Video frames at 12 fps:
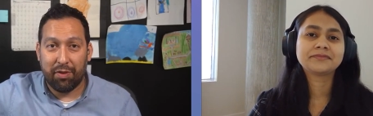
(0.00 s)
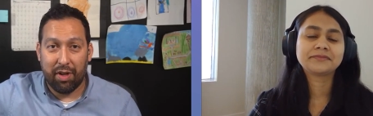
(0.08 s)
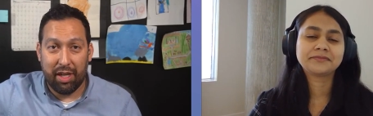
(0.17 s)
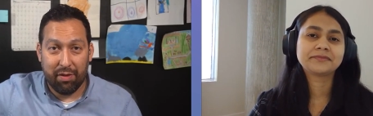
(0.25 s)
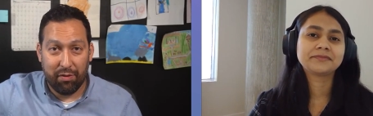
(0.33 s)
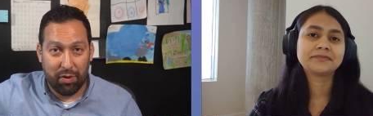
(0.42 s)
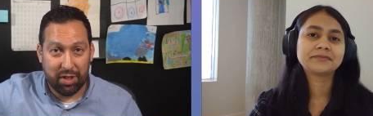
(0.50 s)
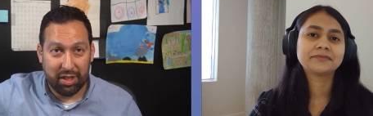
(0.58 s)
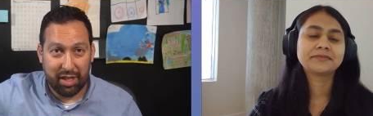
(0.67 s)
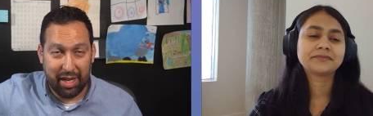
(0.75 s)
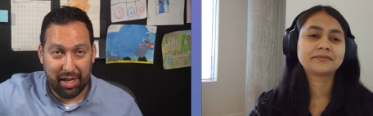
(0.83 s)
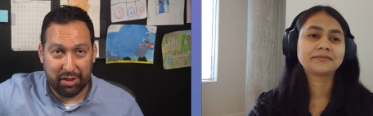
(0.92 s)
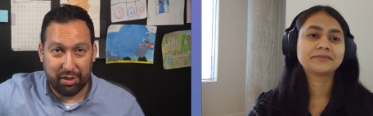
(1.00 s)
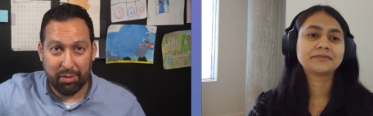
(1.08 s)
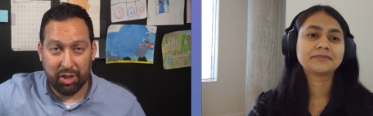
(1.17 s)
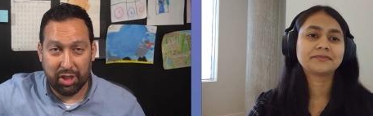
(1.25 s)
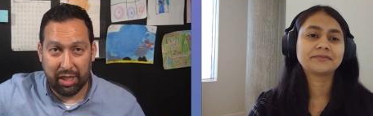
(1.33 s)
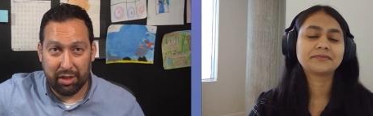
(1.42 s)
Speaker 1: for inference in Azure
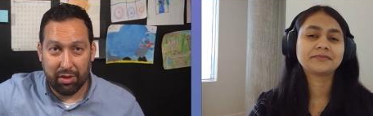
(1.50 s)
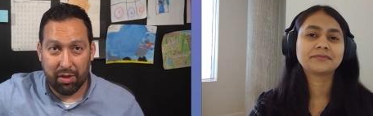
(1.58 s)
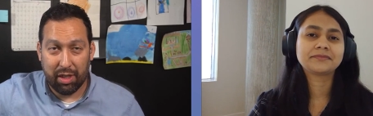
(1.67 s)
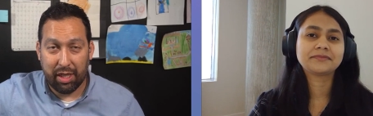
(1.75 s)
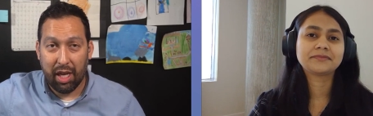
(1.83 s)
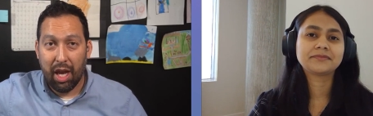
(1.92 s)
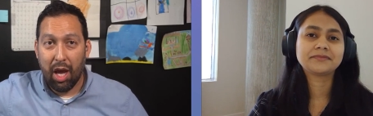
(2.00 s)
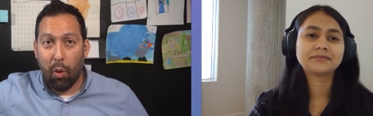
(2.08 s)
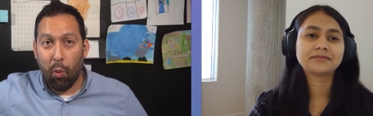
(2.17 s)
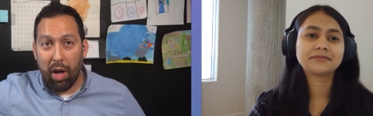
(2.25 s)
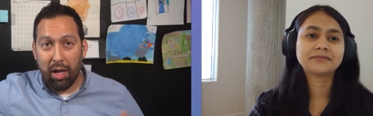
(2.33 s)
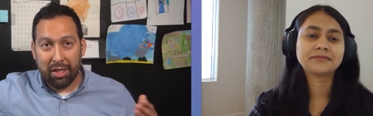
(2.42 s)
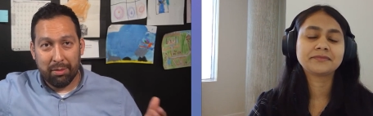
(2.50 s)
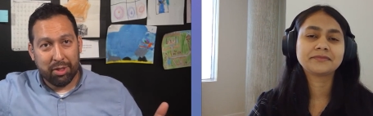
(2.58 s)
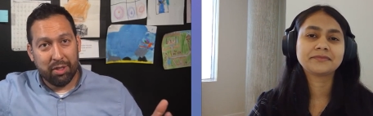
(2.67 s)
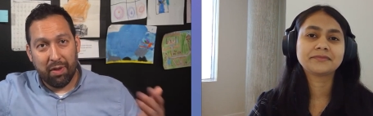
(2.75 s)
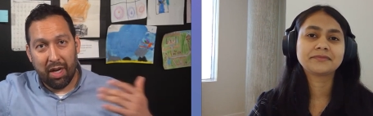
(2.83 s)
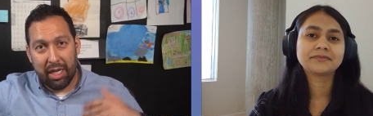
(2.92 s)
Machine Learning. Welcome,
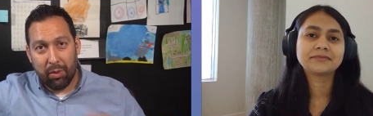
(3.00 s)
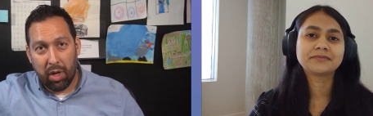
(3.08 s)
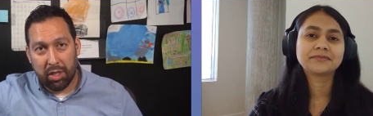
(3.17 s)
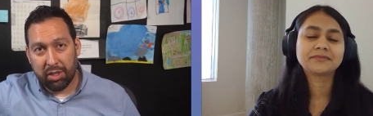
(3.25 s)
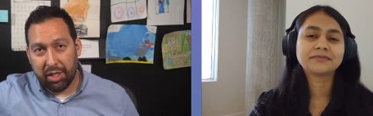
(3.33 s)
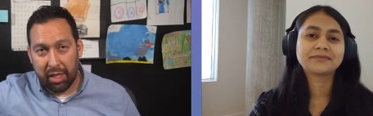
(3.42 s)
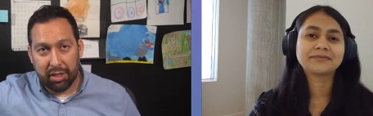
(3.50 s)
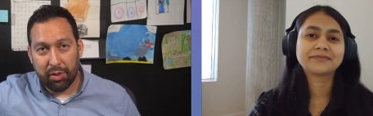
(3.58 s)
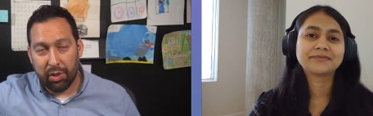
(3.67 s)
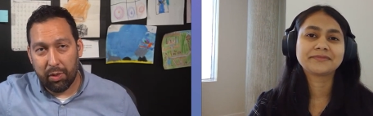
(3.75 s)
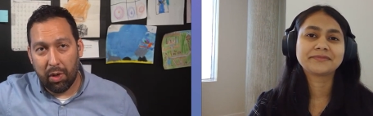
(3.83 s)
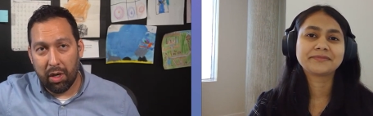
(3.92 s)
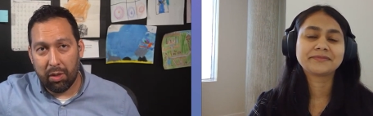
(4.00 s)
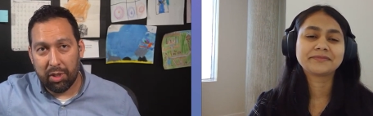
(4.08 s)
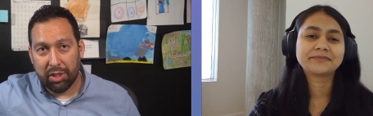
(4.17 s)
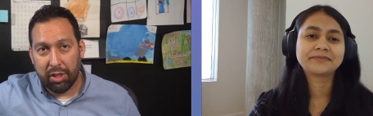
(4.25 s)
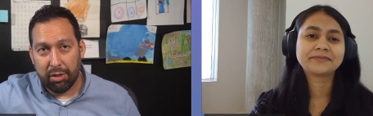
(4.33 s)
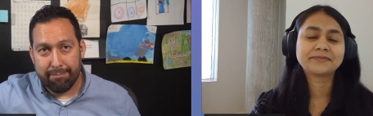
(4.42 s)
Shivani. Why don't you tell us who you are and
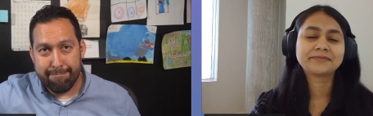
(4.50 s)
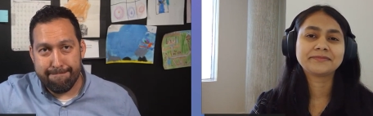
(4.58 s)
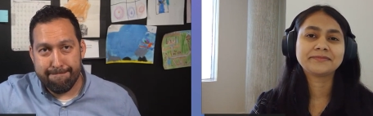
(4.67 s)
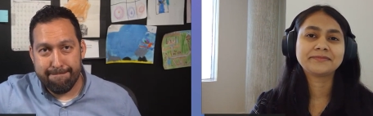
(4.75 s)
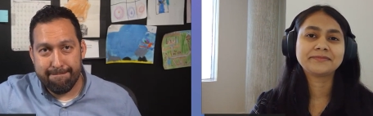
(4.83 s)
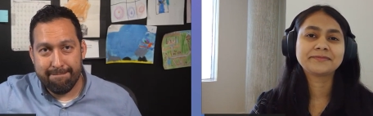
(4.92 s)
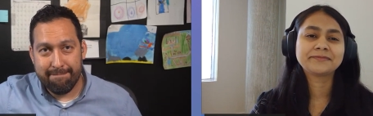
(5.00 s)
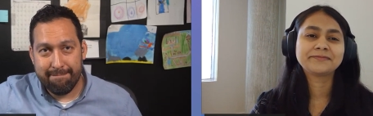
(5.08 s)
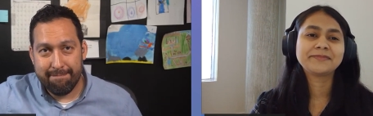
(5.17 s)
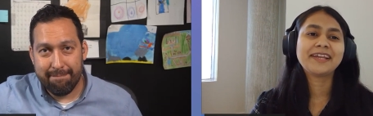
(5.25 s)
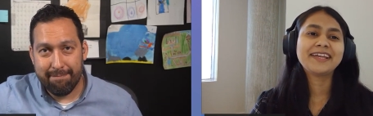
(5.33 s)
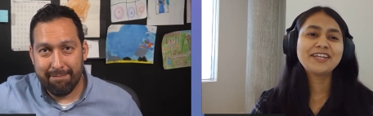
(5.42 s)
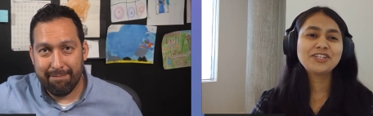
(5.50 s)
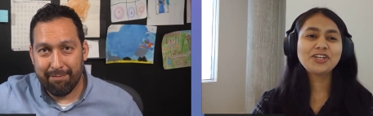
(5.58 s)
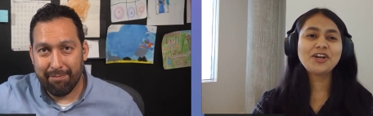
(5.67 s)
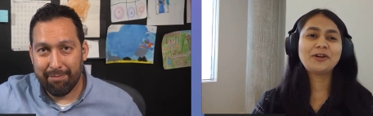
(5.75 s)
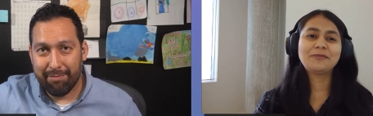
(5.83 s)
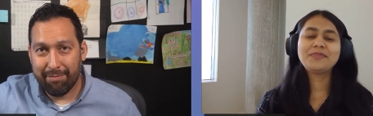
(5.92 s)
what you do?
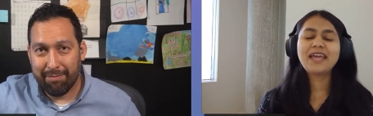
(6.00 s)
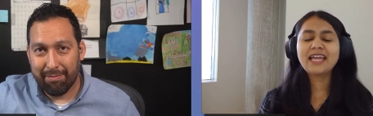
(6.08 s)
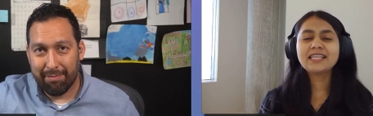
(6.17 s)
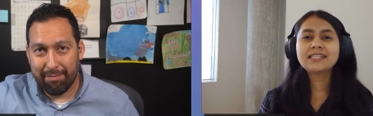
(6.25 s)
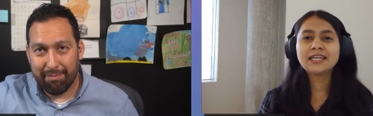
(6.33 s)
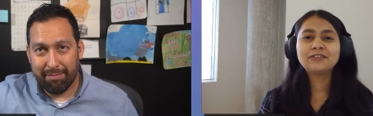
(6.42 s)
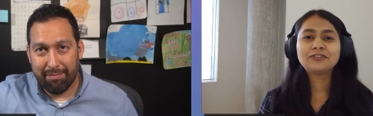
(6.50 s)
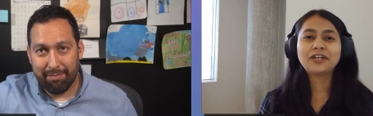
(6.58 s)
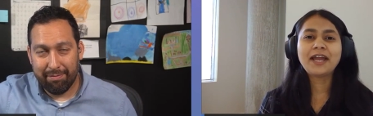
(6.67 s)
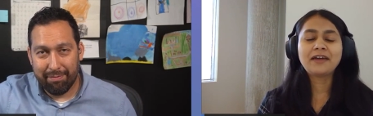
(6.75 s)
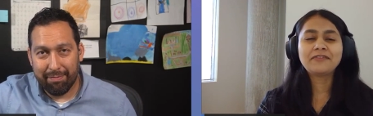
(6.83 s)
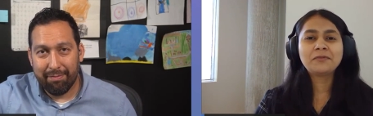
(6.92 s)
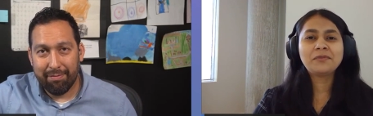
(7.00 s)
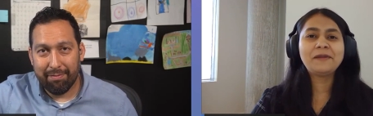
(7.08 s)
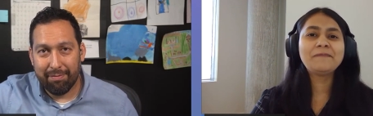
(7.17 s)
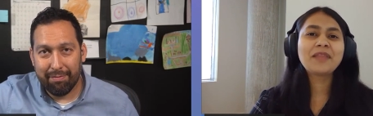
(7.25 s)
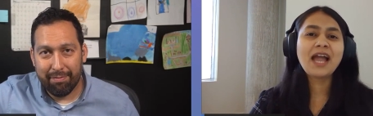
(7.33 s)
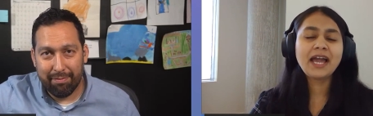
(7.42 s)
Speaker 2: Sure. Thanks, Seth, for having
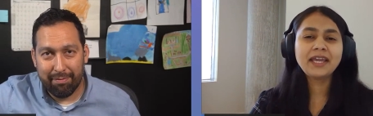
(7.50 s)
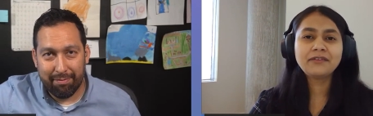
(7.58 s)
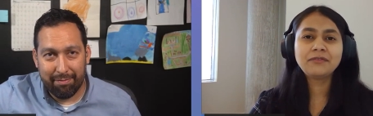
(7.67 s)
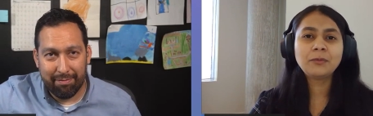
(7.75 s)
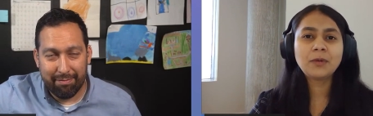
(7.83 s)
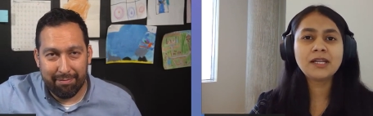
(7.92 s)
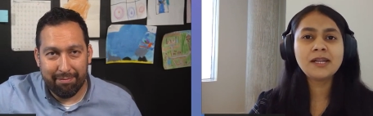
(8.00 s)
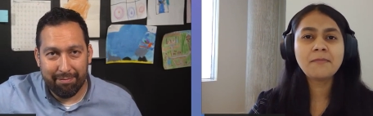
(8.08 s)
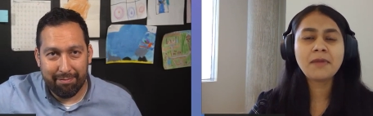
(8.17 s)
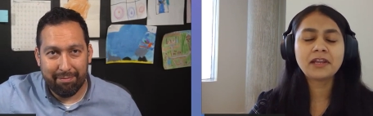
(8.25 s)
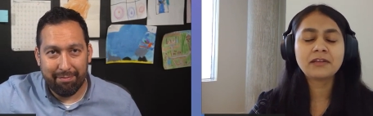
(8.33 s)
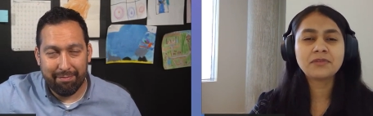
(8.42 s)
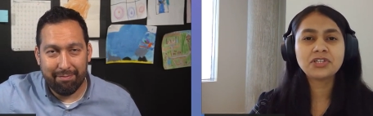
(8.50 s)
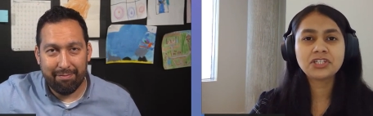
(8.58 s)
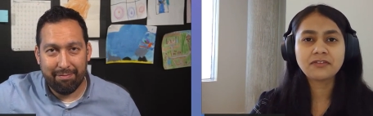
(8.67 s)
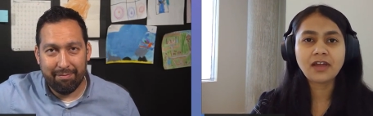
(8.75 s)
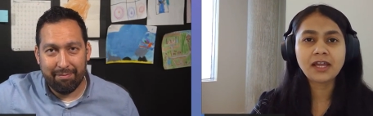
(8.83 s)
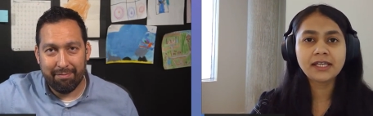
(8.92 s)
me. Hi, everyone. My name is
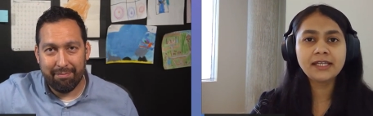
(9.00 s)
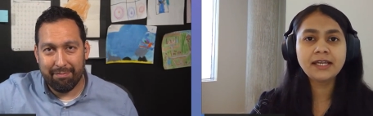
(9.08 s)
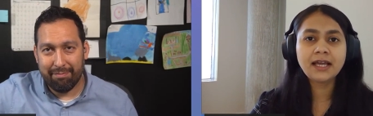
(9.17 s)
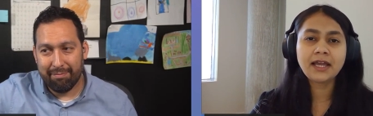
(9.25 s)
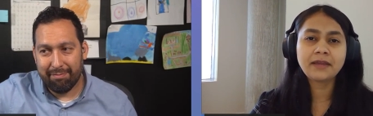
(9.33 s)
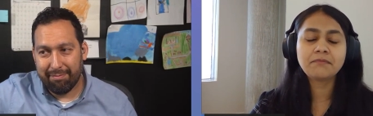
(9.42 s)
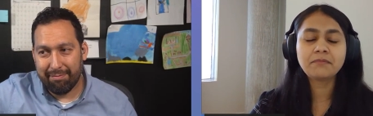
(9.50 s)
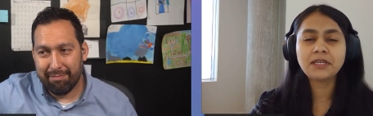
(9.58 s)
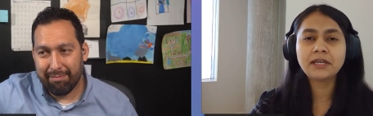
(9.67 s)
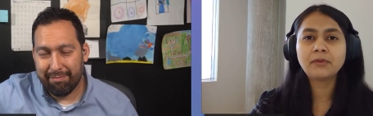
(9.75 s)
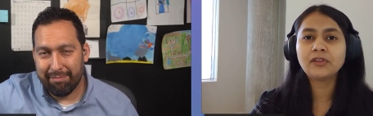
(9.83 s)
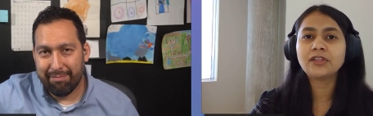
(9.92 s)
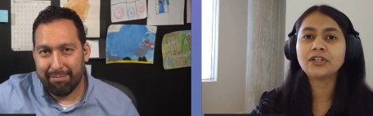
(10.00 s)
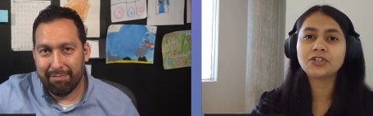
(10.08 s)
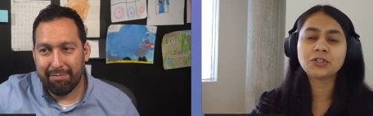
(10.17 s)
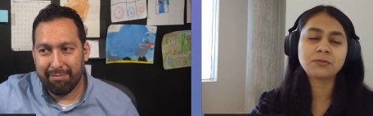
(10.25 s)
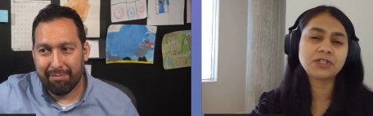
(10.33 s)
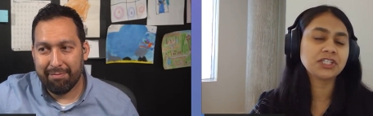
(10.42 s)
Shivani. I am PM on the
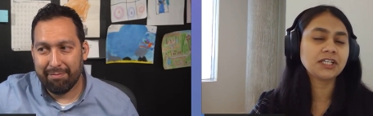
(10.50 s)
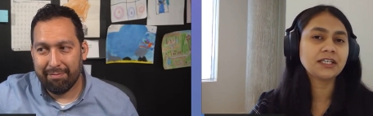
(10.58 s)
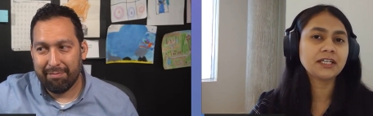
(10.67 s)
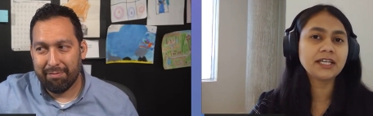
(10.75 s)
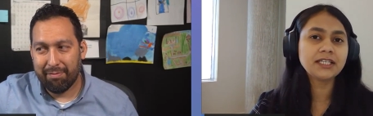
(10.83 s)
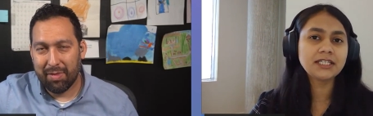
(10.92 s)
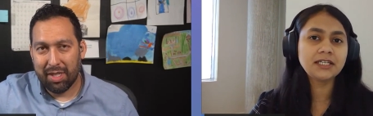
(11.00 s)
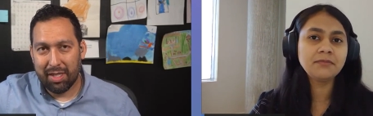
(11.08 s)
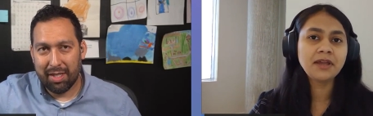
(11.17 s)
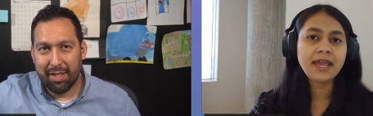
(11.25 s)
Azure Machine Learning team,